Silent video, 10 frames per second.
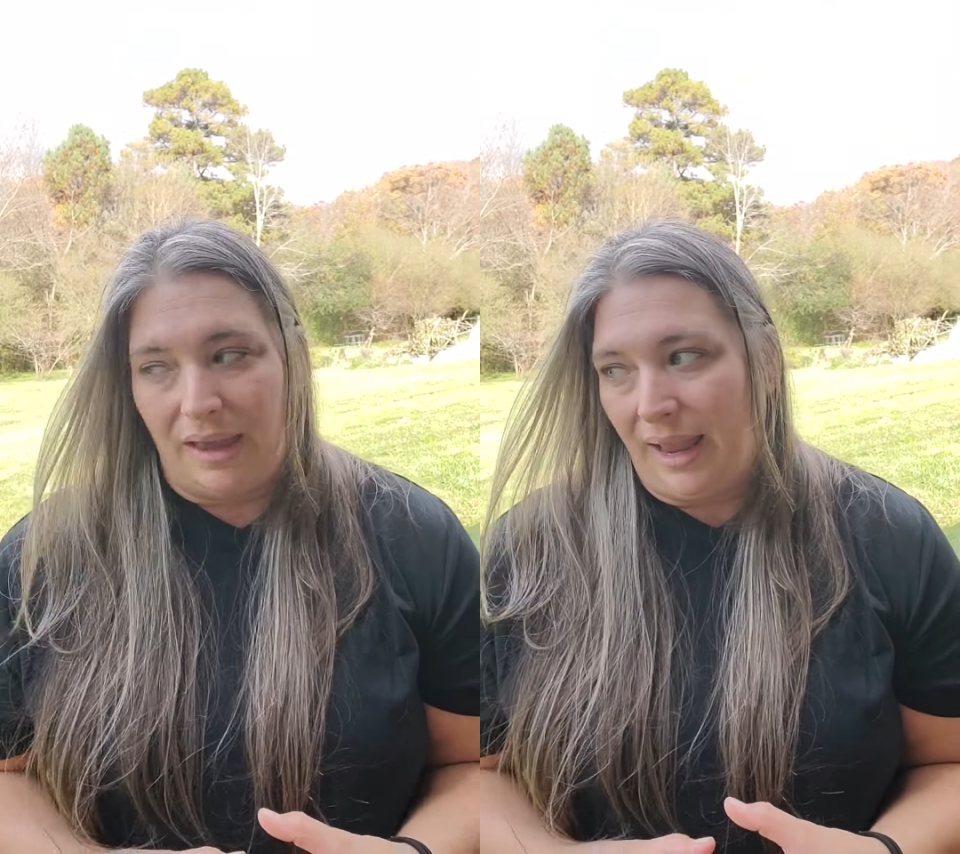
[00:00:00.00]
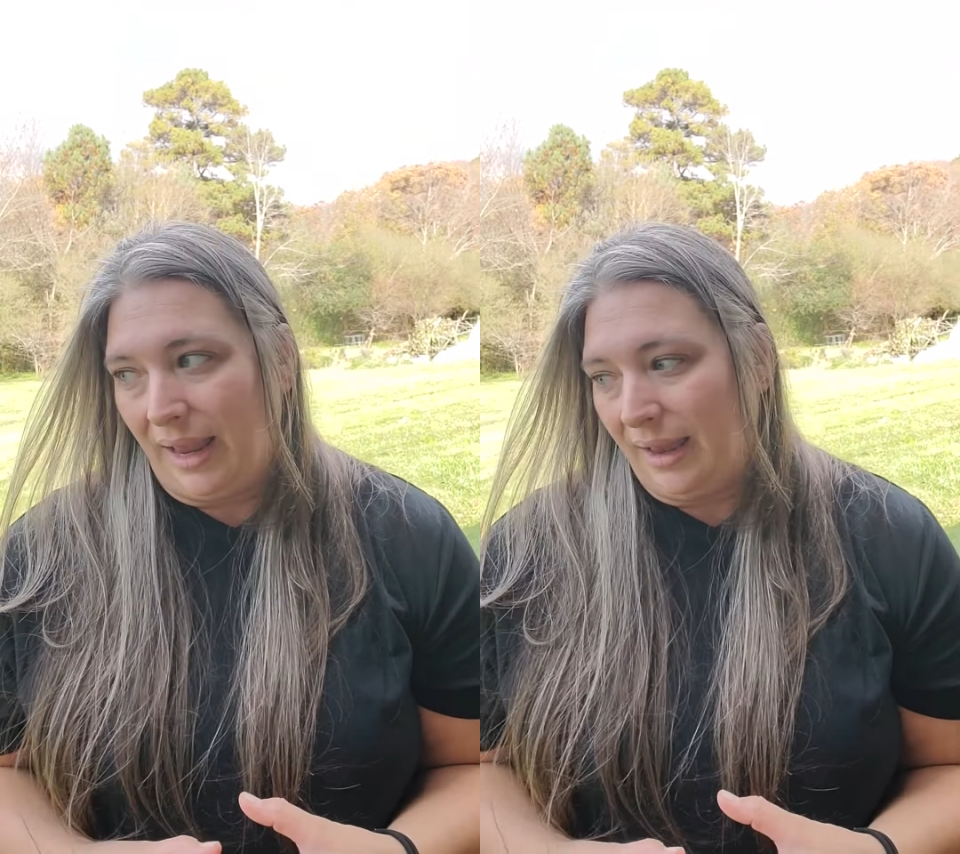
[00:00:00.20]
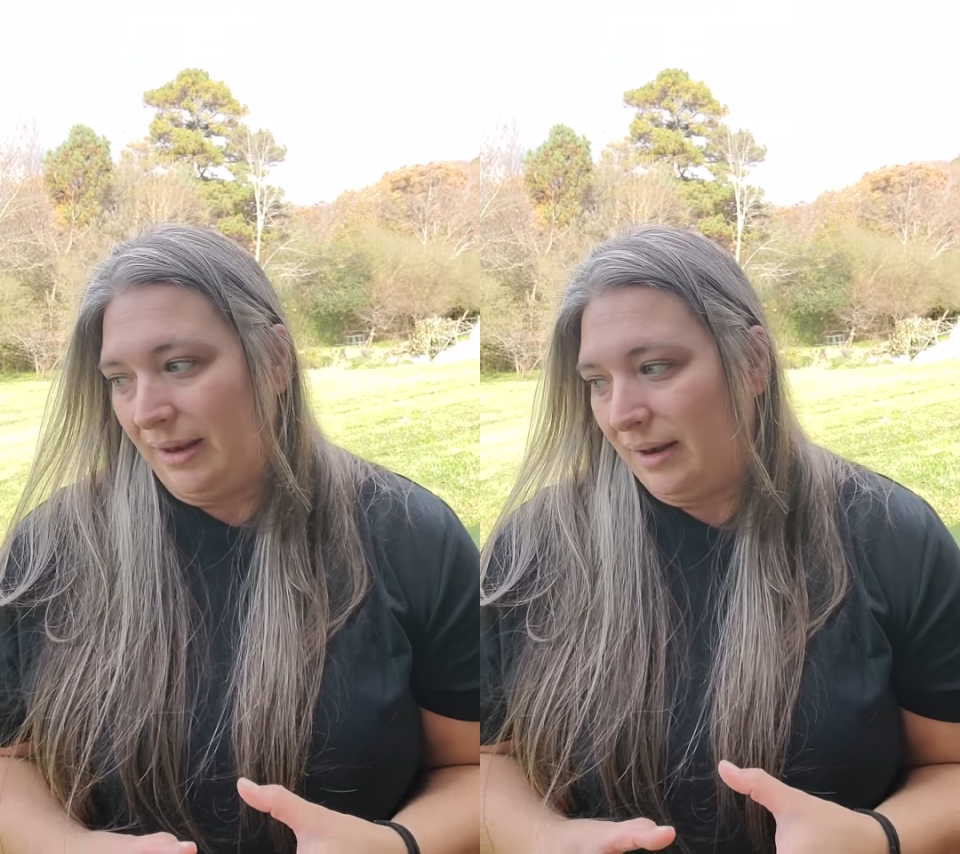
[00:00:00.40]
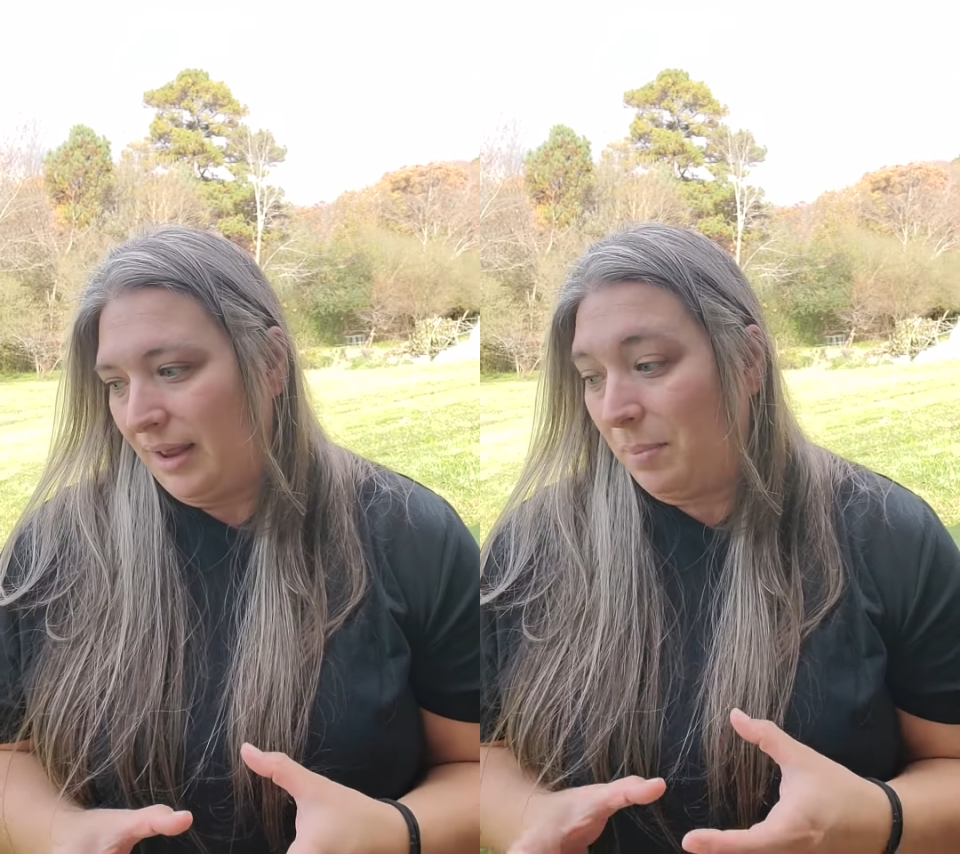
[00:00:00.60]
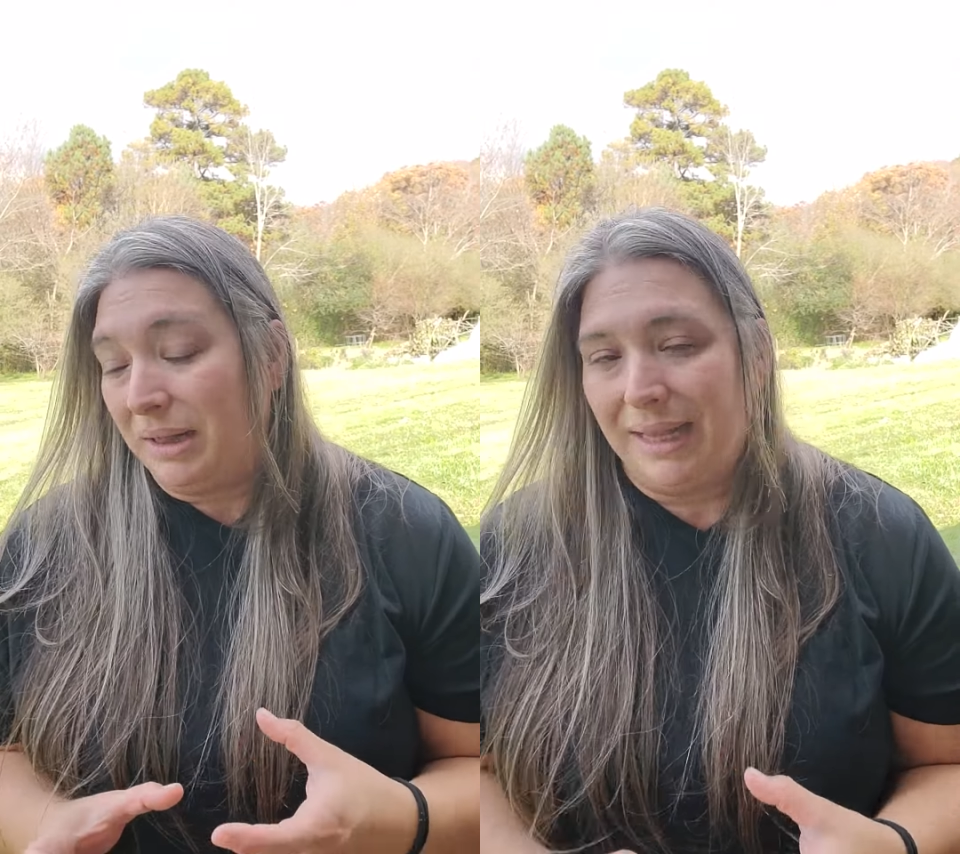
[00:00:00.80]
and
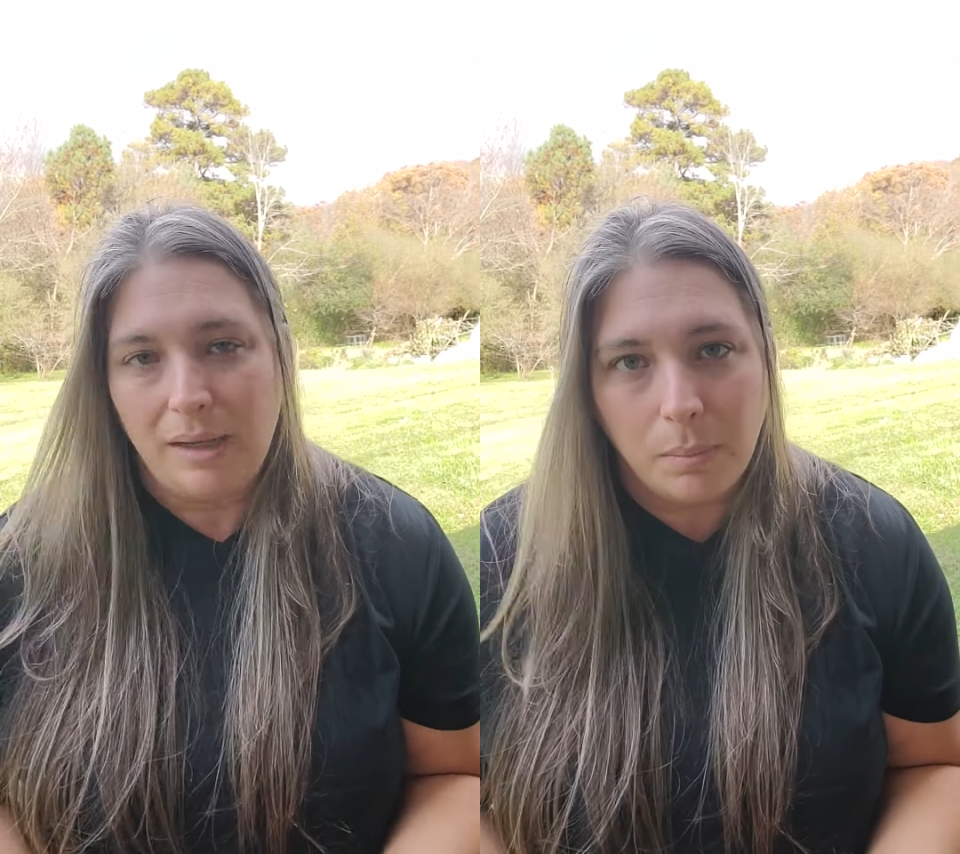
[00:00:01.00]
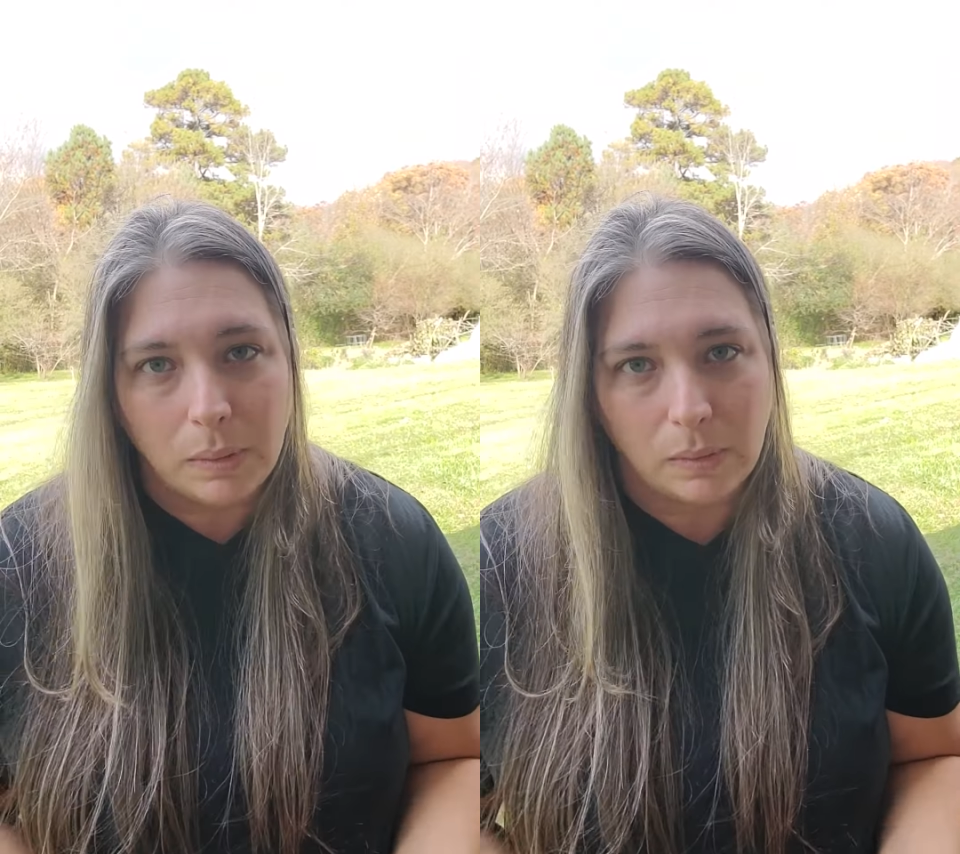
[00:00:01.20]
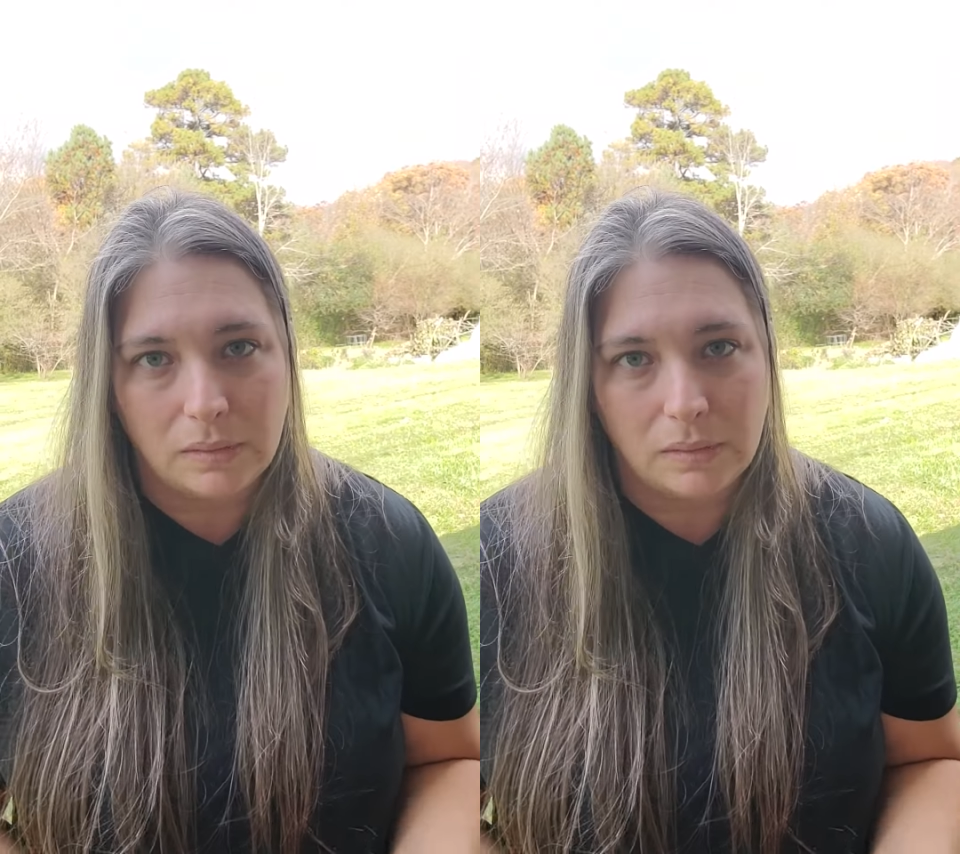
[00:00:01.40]
applicable